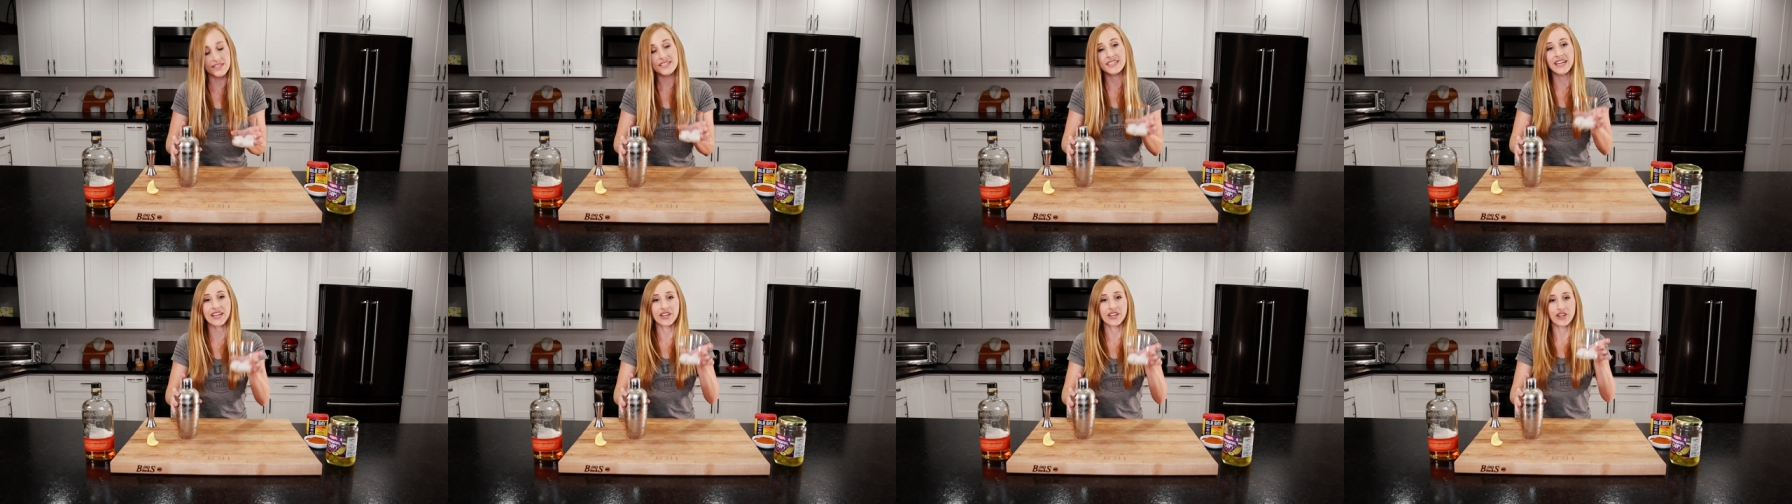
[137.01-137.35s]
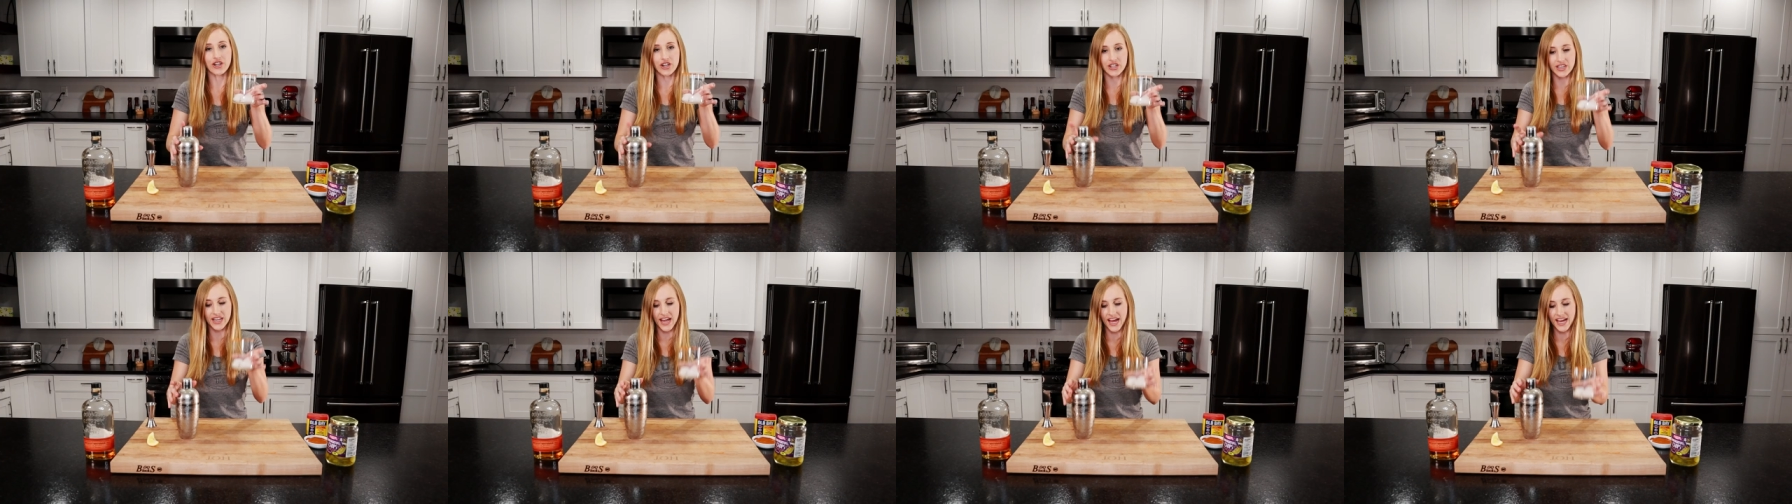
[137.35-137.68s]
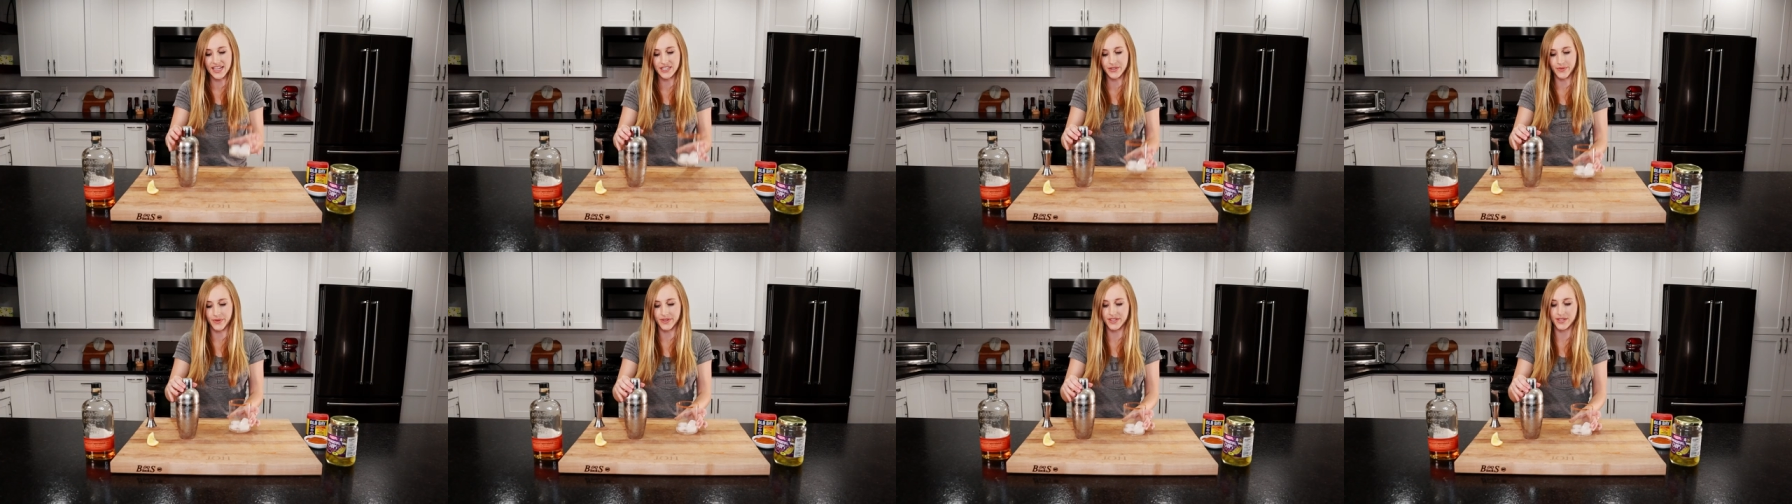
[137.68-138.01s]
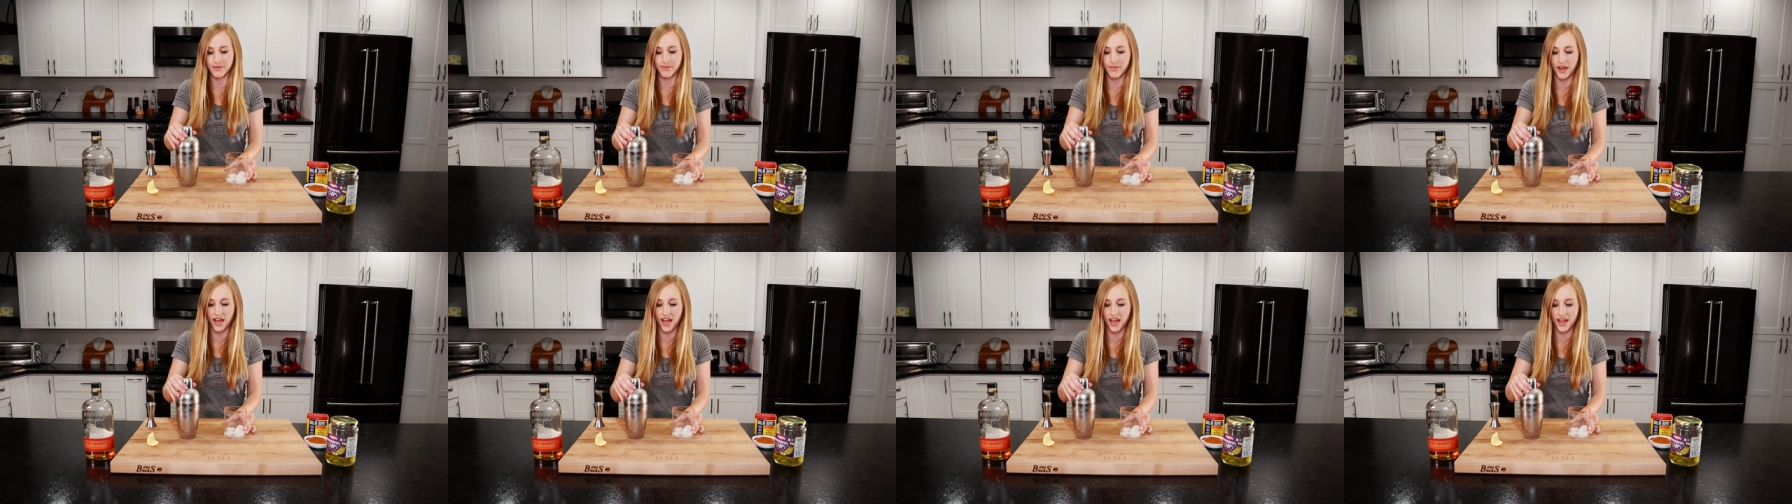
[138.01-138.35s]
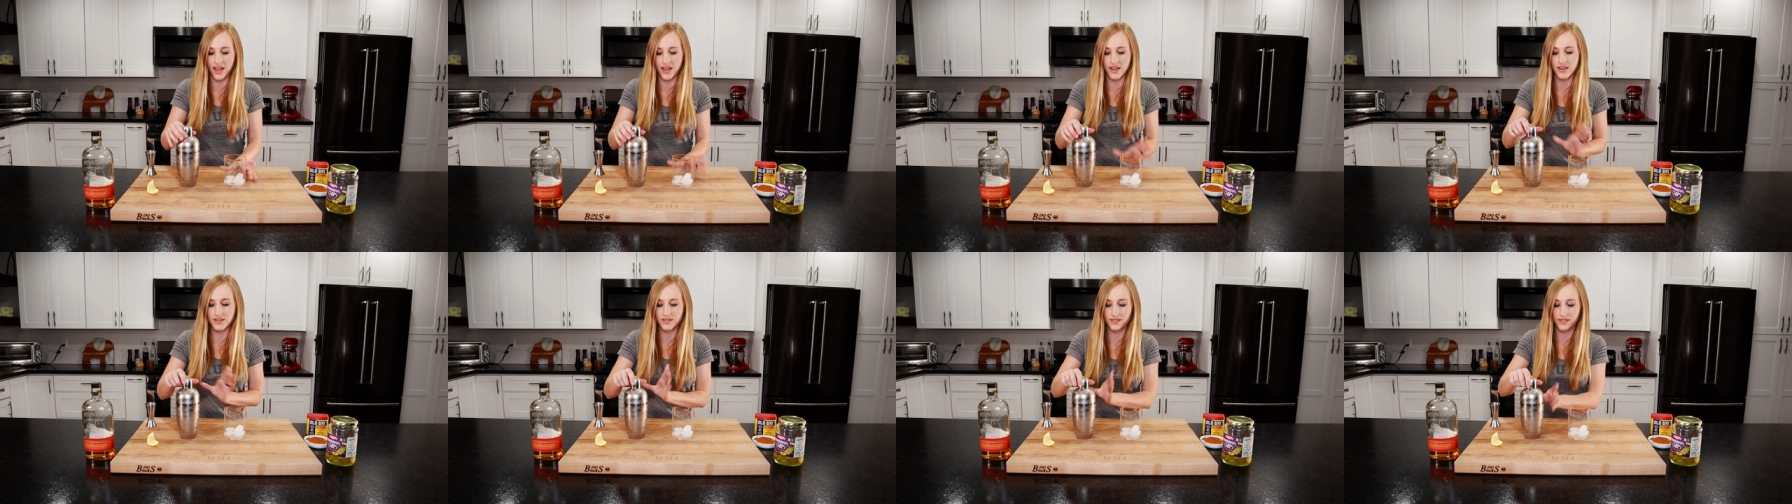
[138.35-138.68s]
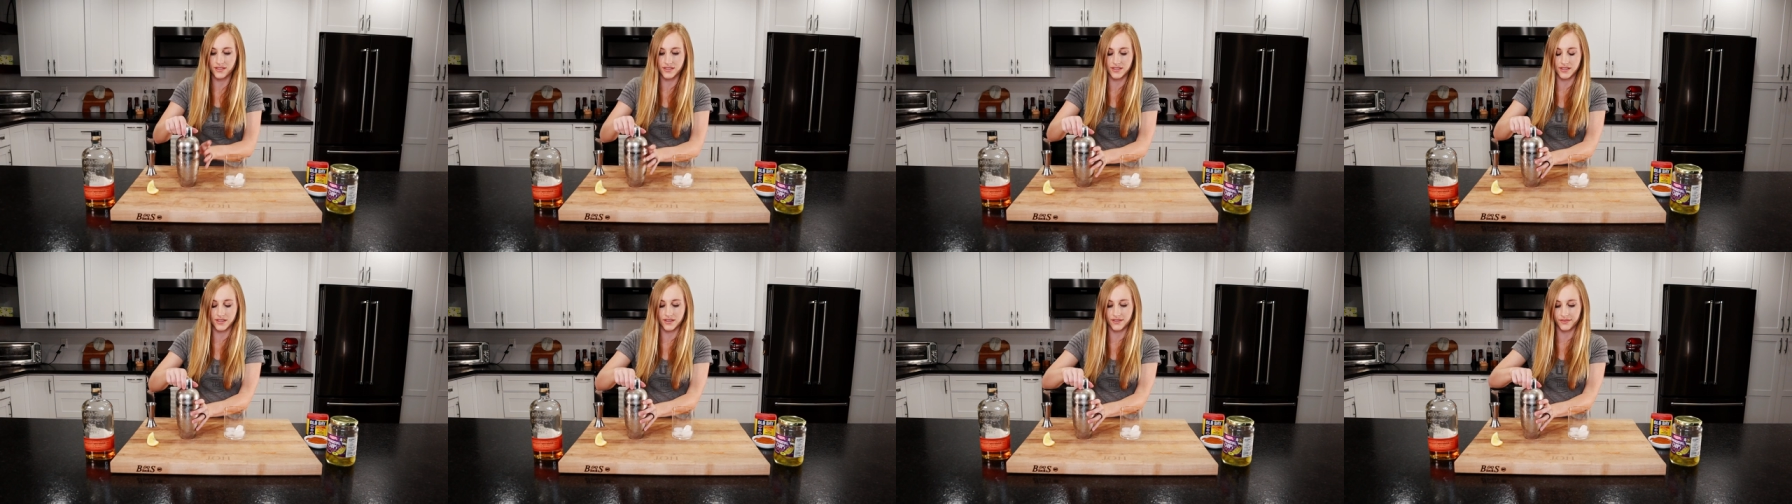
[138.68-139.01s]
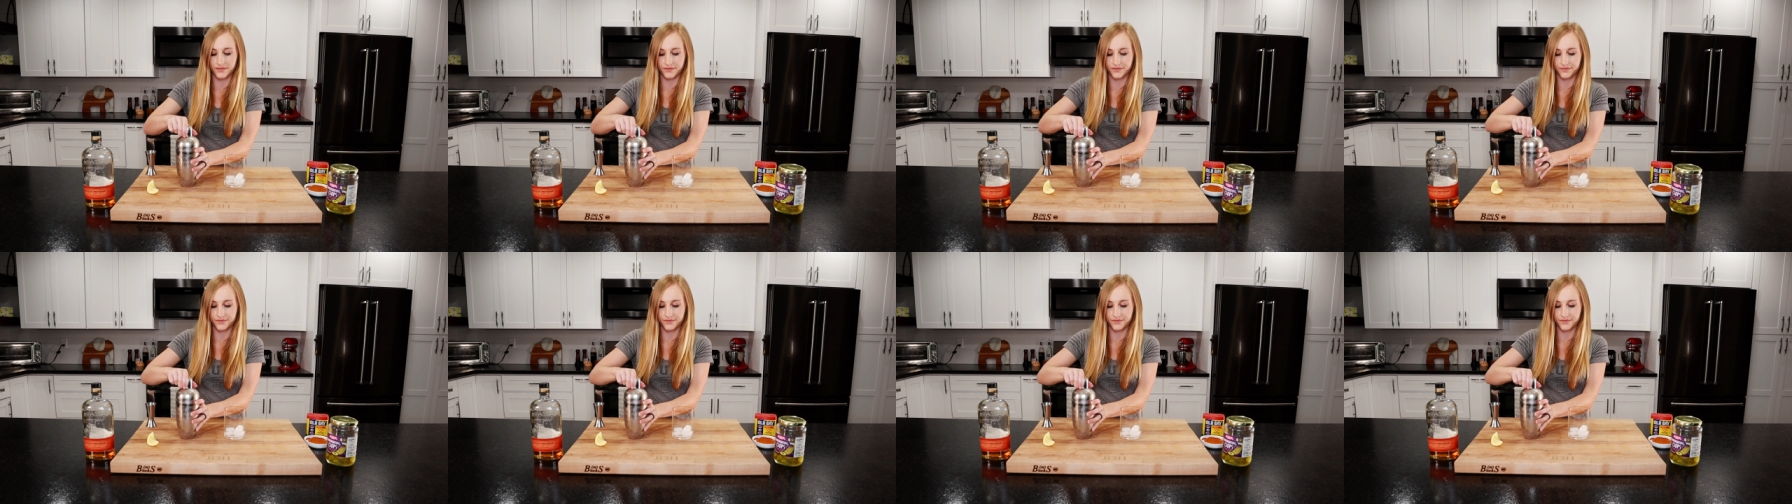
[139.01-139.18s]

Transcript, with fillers: take your glass with some ice.